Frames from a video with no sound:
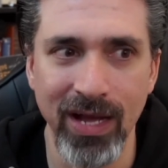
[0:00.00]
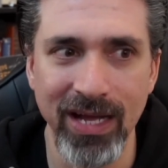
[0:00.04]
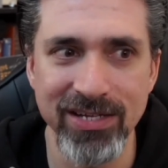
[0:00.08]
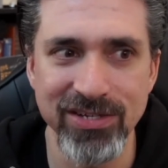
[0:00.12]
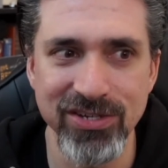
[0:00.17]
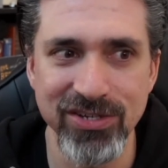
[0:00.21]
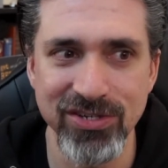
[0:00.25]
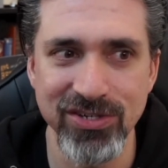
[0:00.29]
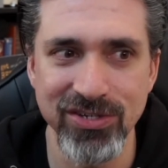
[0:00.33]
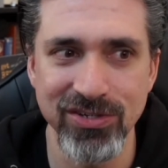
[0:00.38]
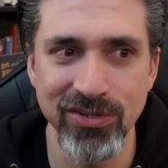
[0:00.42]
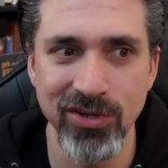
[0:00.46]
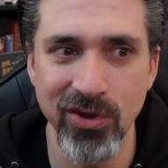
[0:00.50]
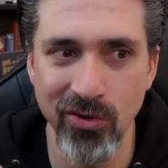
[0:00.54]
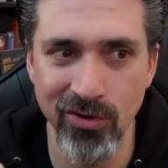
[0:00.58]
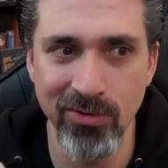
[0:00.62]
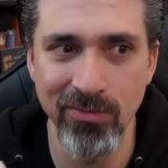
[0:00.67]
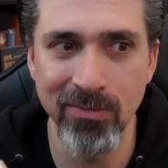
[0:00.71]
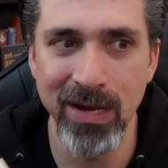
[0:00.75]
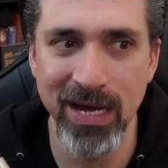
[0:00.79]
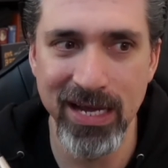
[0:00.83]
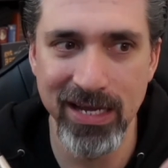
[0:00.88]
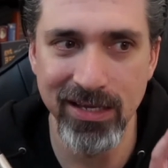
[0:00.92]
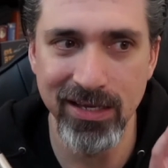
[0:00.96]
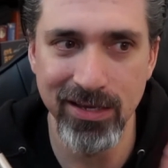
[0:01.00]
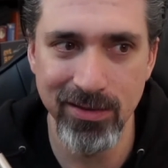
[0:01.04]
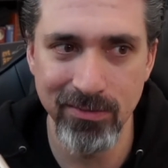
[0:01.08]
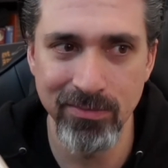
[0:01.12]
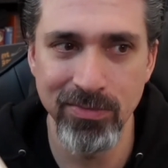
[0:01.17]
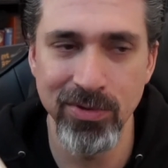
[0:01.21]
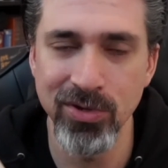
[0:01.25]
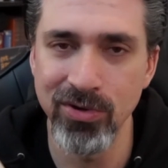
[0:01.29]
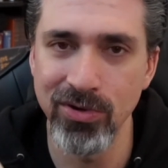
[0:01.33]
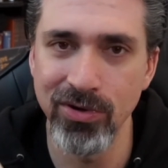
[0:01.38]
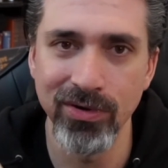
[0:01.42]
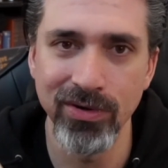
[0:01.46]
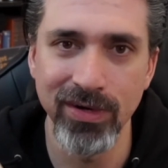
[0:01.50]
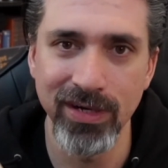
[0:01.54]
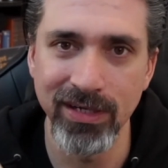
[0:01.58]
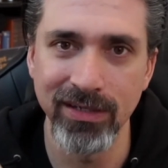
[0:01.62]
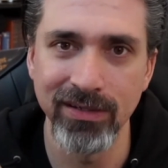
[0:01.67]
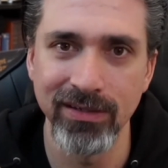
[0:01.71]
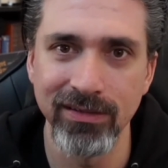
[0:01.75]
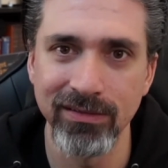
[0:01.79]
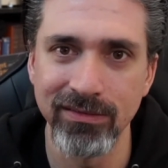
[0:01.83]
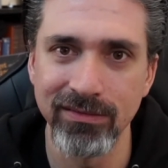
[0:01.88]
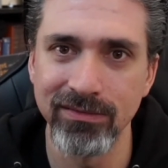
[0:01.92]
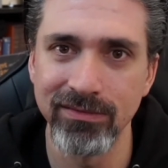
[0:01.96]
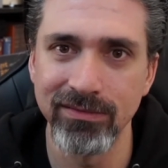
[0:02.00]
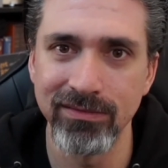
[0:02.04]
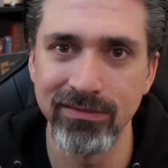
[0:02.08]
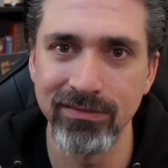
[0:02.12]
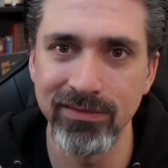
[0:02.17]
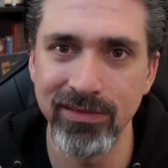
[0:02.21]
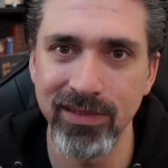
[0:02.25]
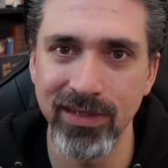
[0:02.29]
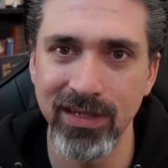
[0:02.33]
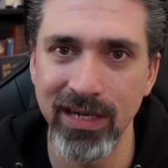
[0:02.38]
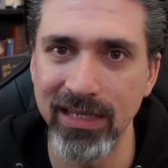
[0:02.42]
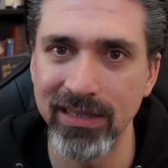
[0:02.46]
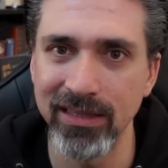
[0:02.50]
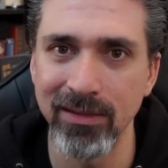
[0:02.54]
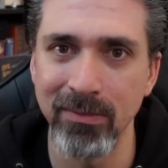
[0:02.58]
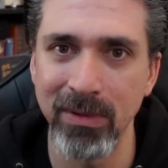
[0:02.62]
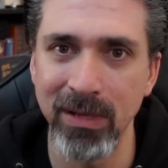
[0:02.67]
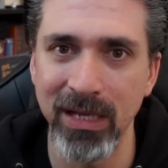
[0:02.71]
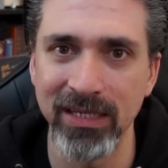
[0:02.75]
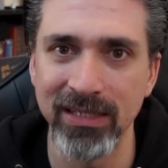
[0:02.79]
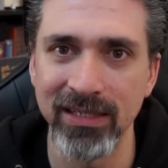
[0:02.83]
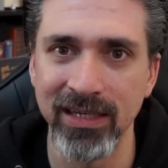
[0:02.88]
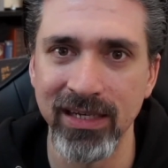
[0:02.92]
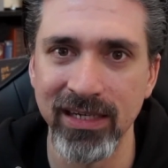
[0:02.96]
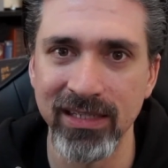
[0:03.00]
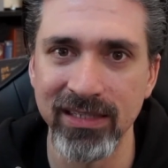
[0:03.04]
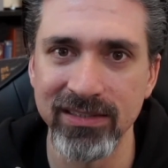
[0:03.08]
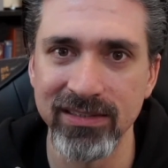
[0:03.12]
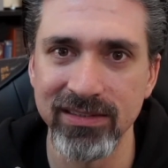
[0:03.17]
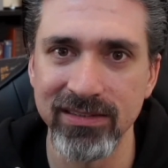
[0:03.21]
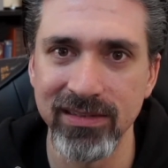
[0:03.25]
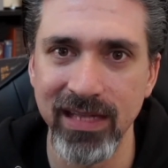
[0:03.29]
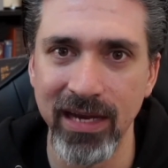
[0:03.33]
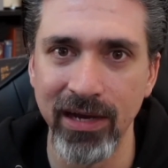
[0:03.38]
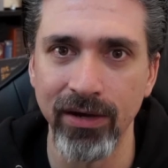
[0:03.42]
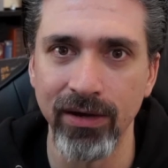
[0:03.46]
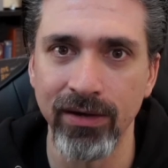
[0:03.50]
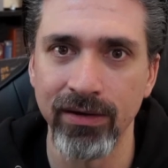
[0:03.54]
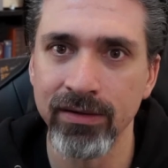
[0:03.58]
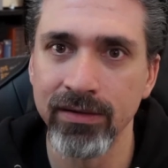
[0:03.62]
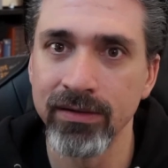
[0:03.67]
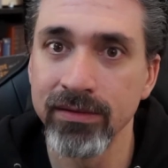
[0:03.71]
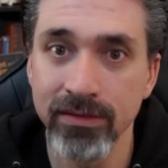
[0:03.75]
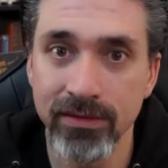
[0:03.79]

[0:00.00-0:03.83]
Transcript: I just go to my computer and click the button and it's there.